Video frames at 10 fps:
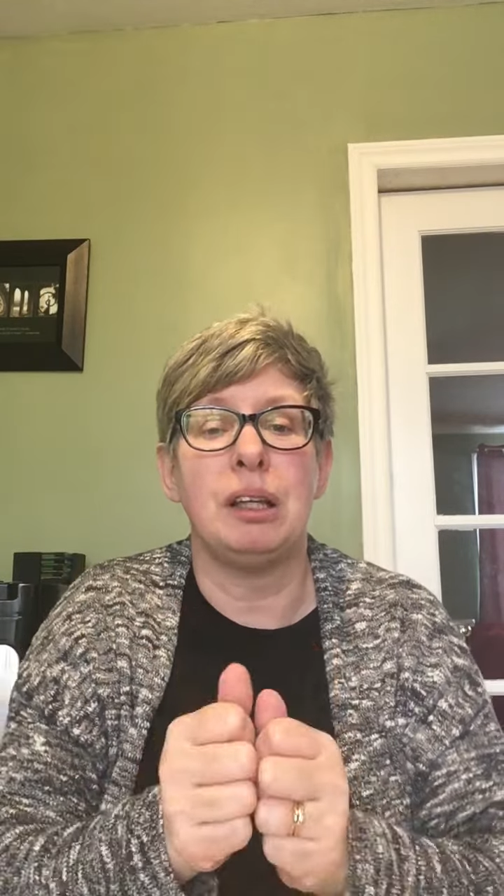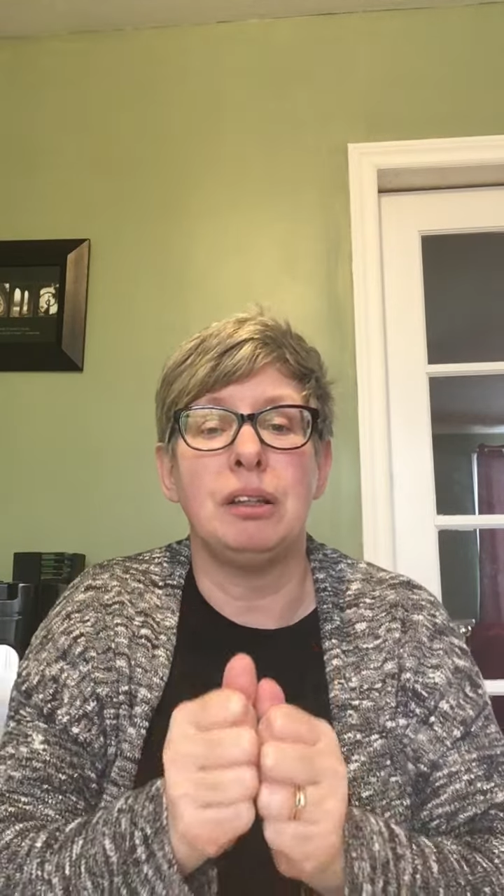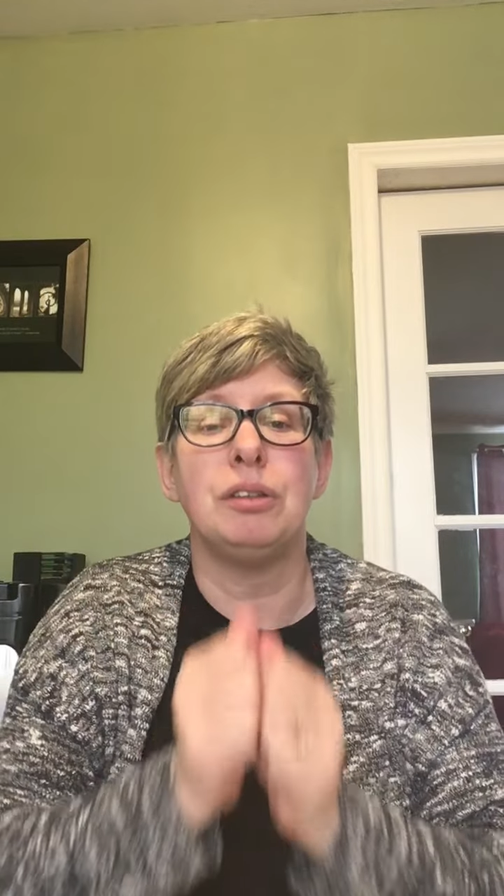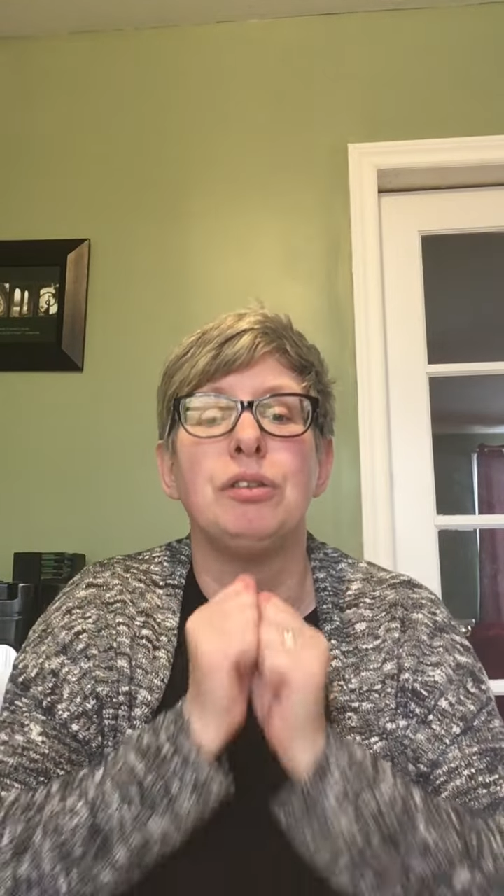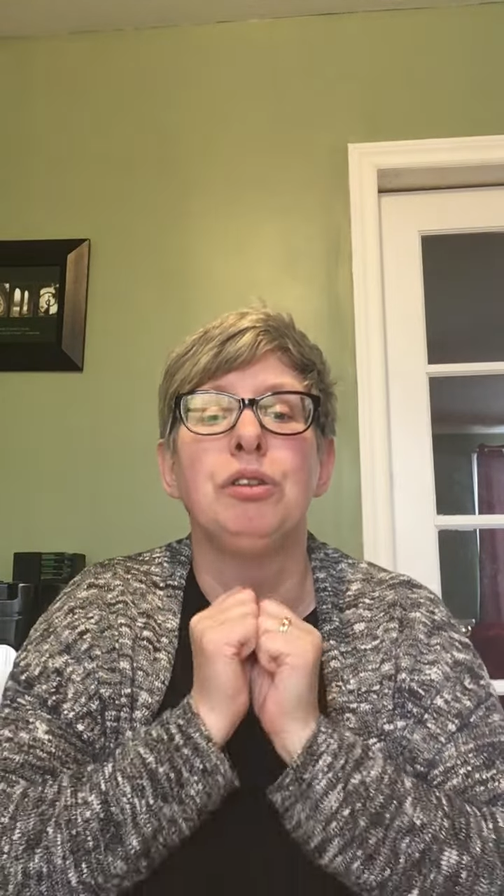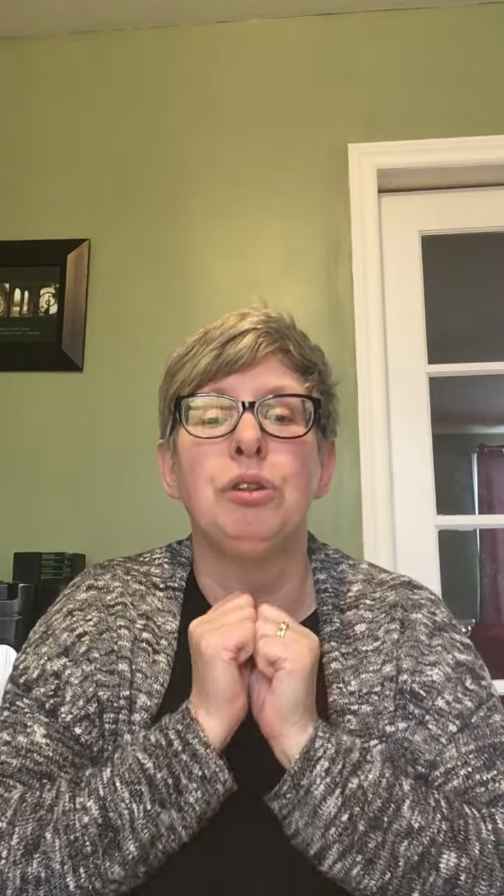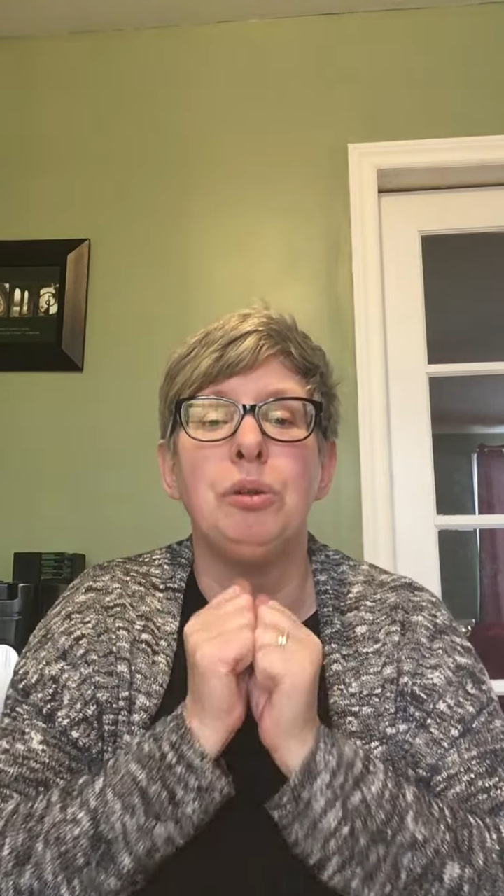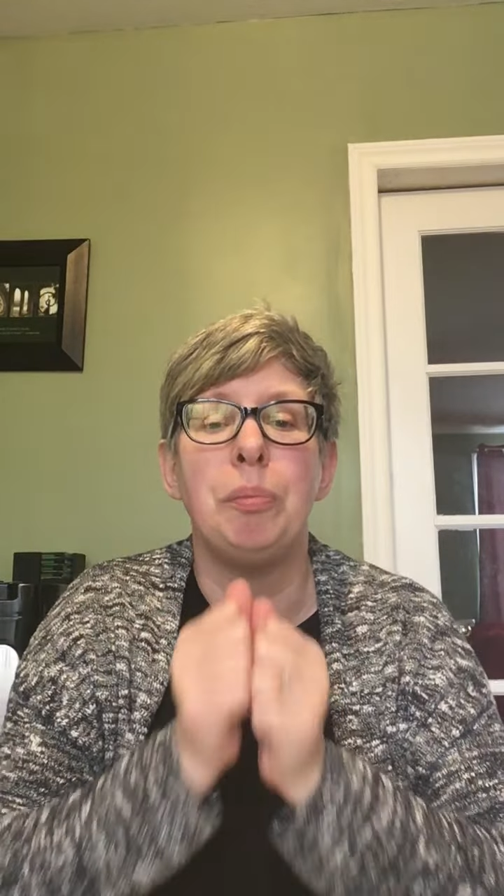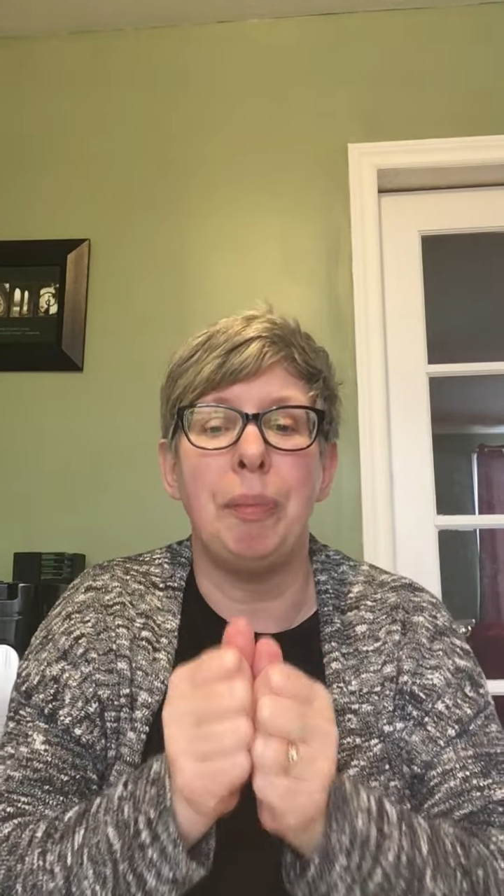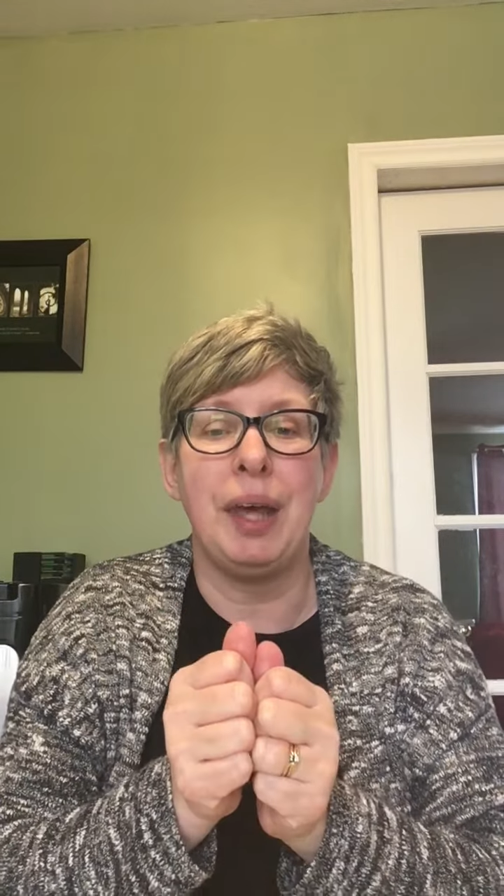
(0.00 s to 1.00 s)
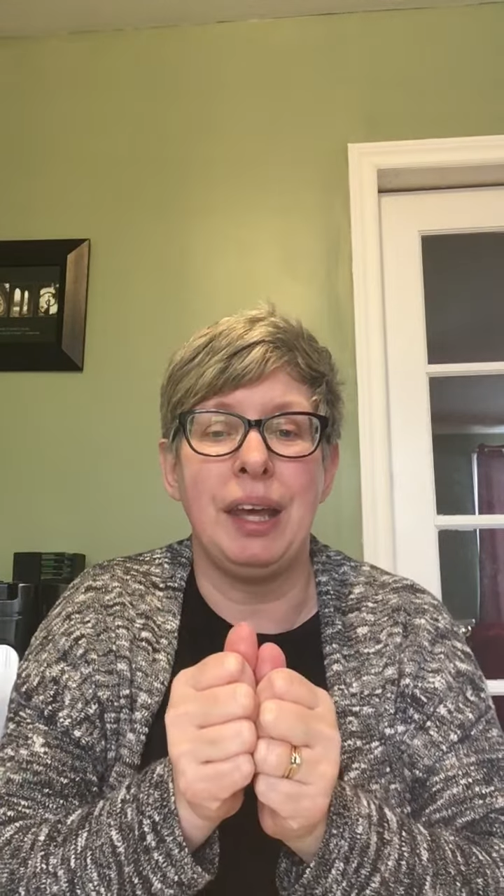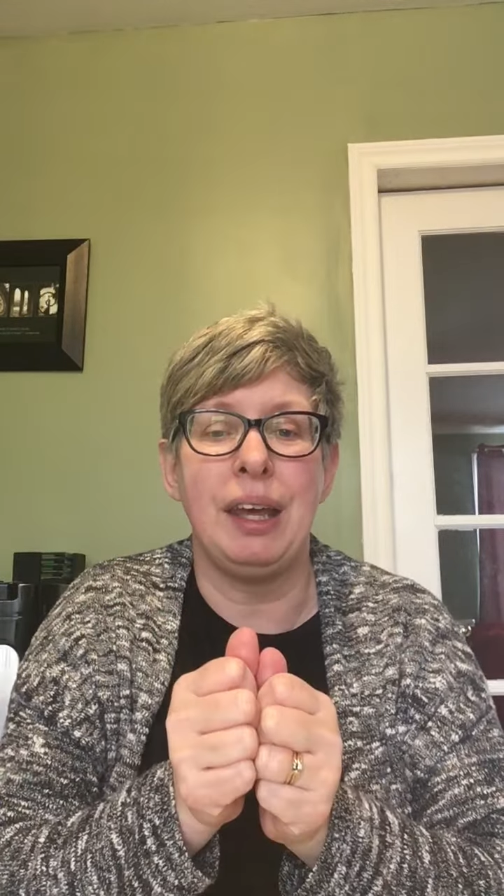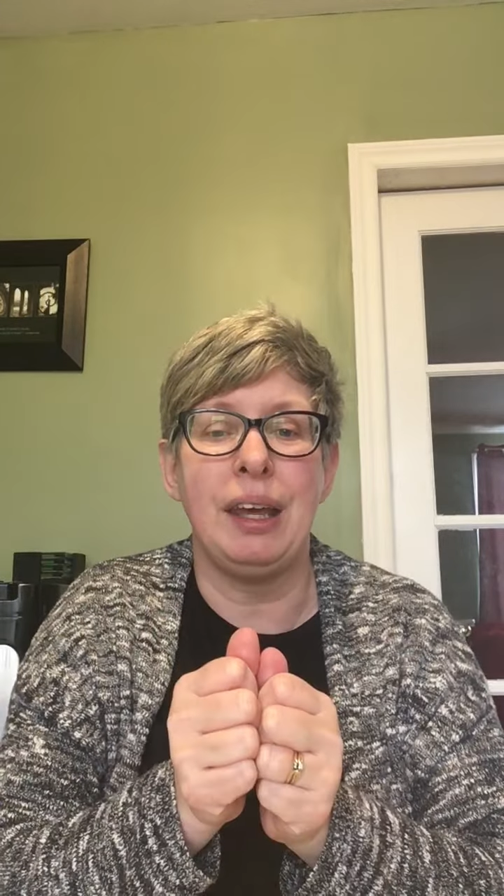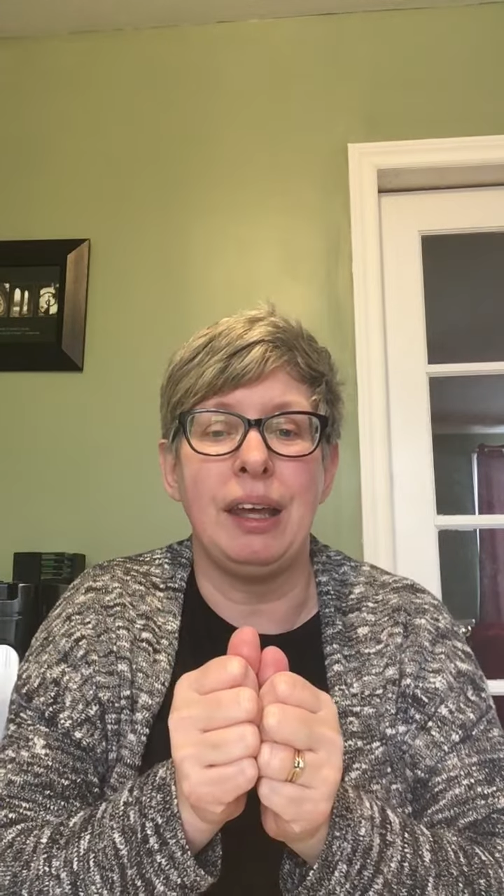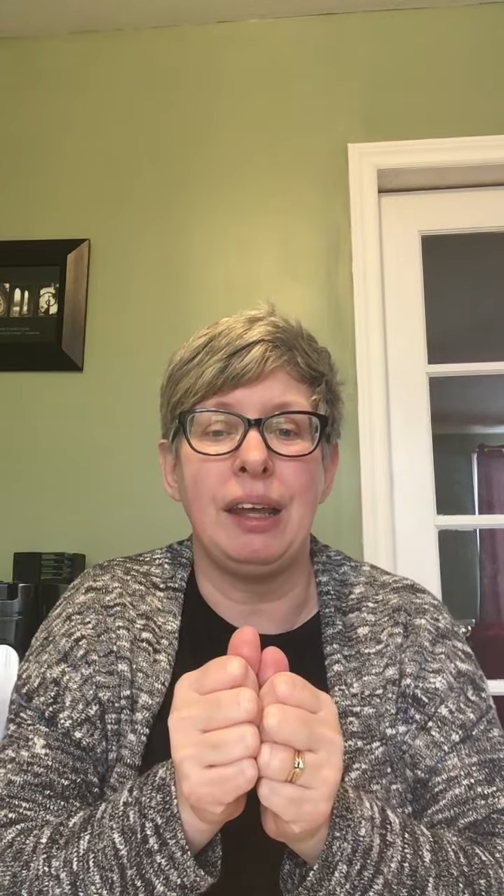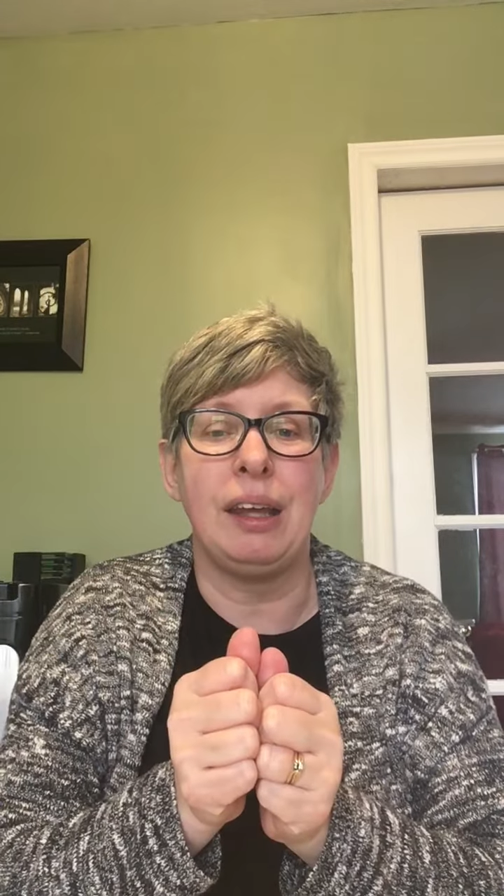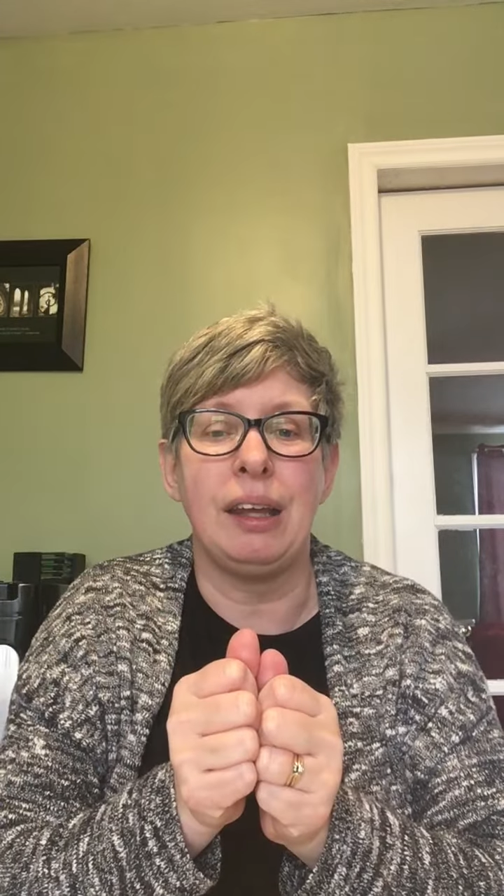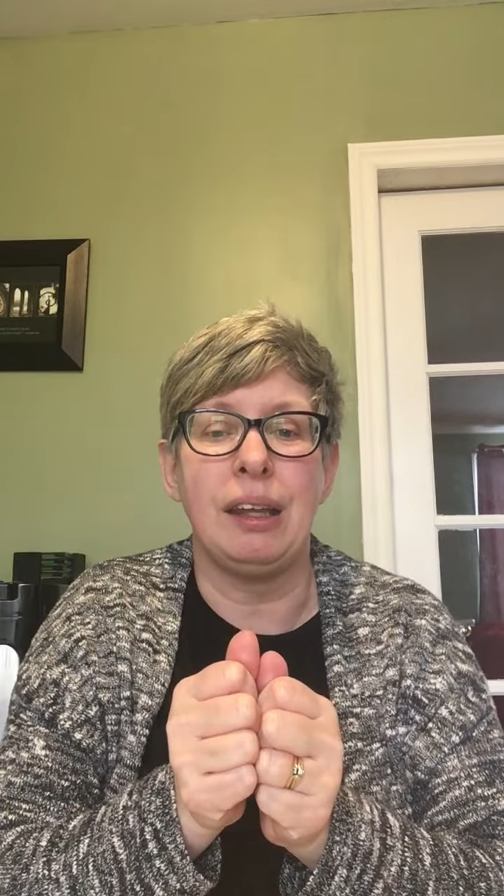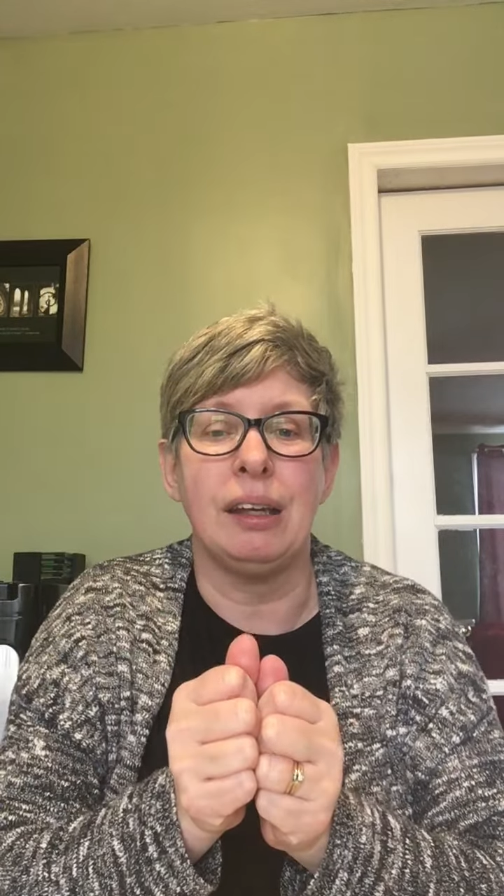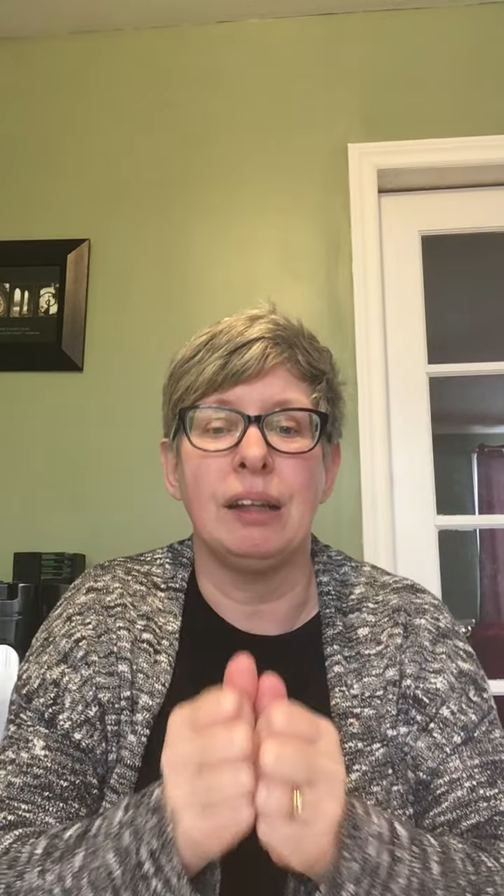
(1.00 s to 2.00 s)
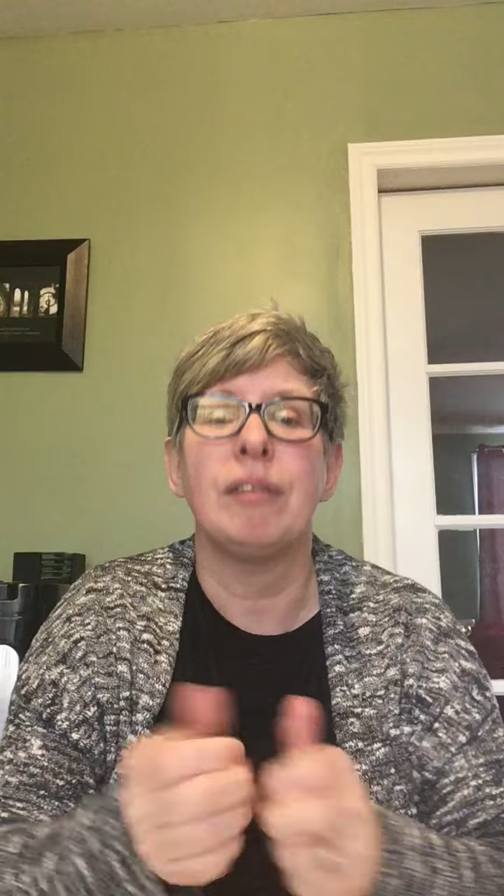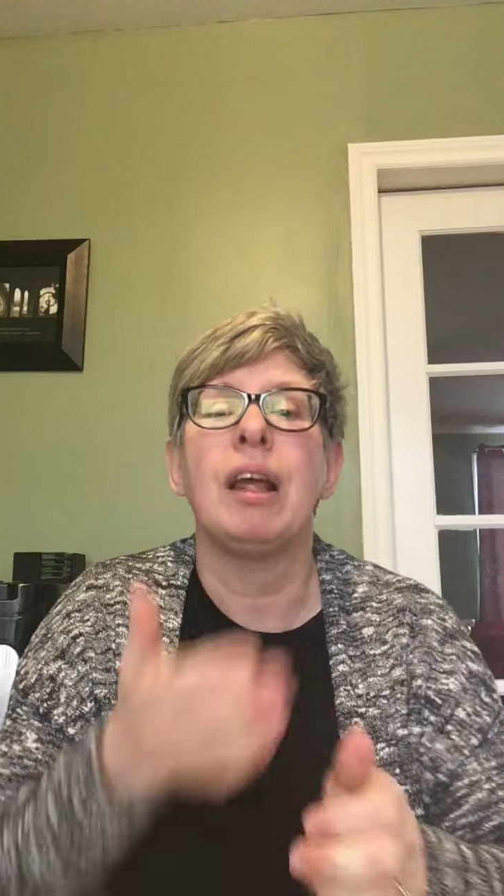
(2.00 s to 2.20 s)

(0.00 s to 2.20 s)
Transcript: into bed.